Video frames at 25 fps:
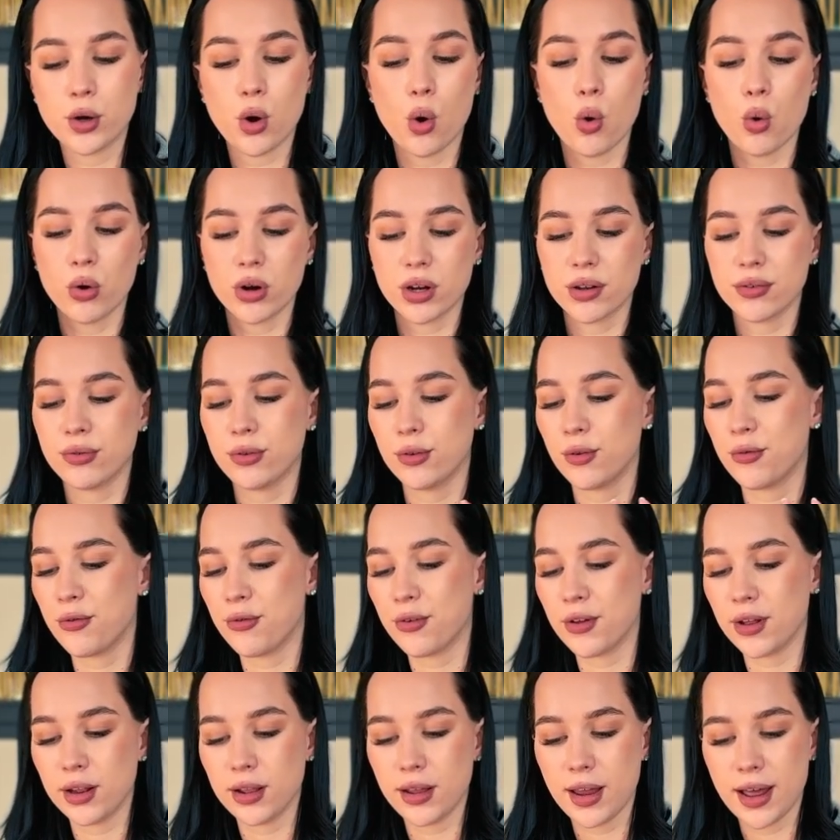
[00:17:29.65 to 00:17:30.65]
Or if you
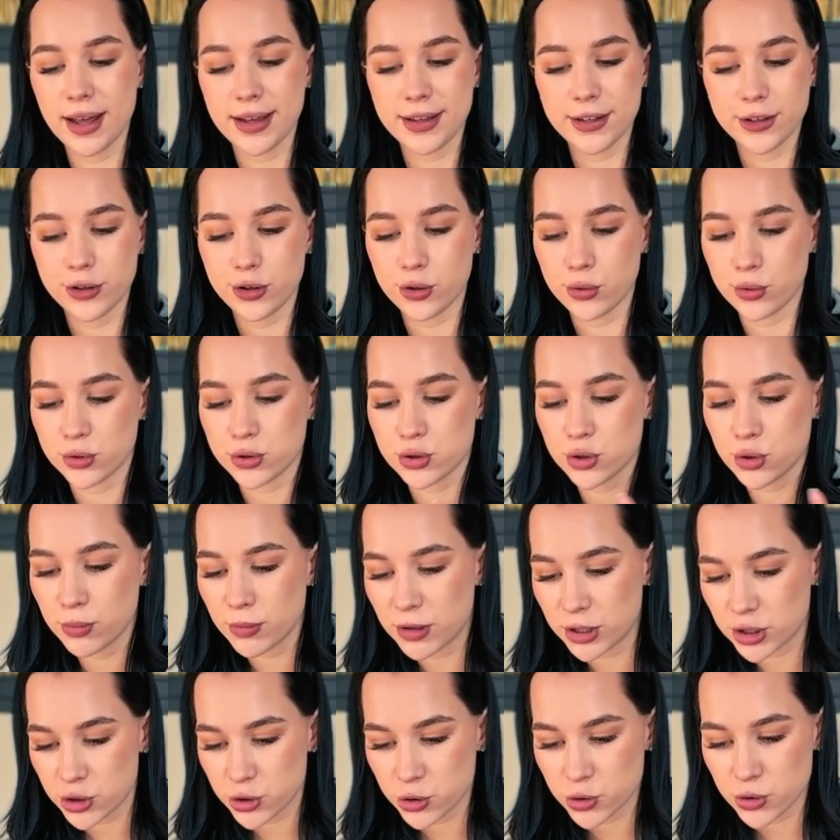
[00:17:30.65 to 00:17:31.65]
feel like you're too
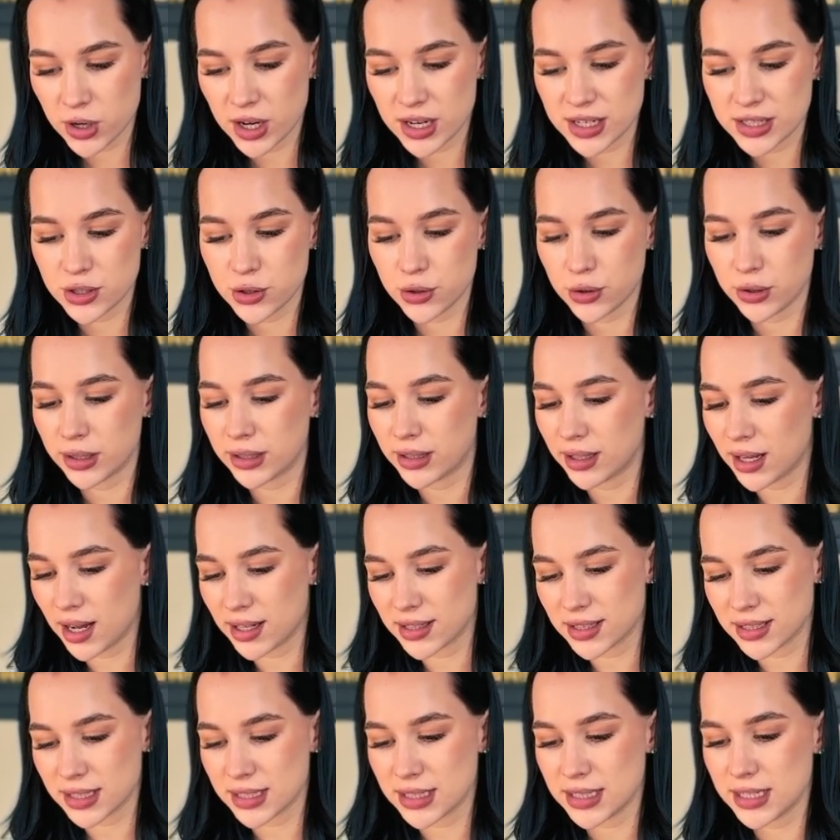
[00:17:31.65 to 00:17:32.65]
much stress, you
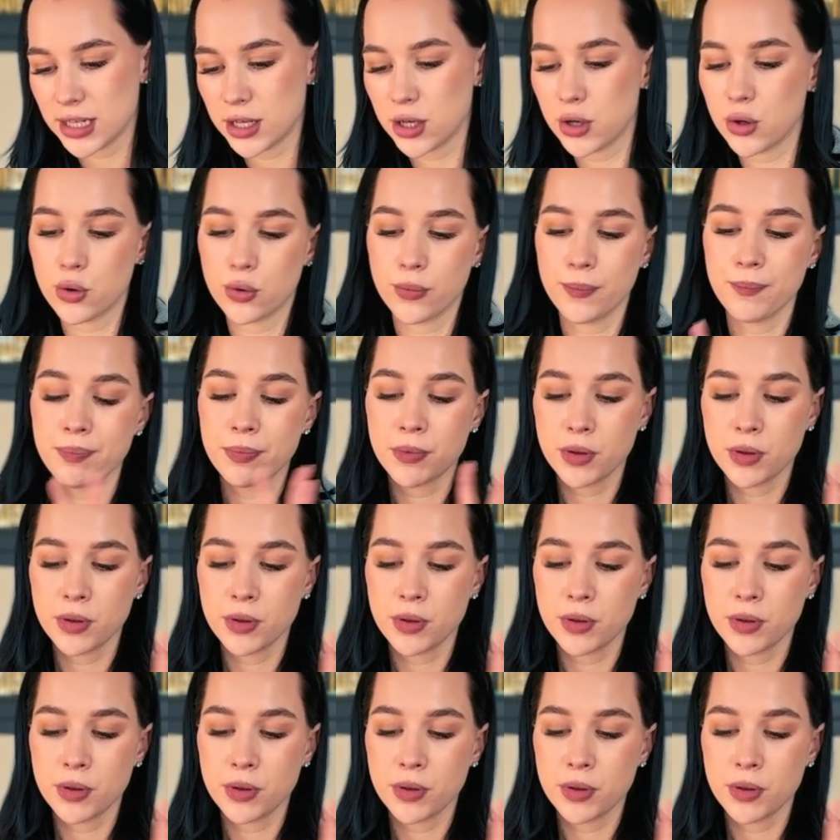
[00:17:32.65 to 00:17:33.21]
cannot continue,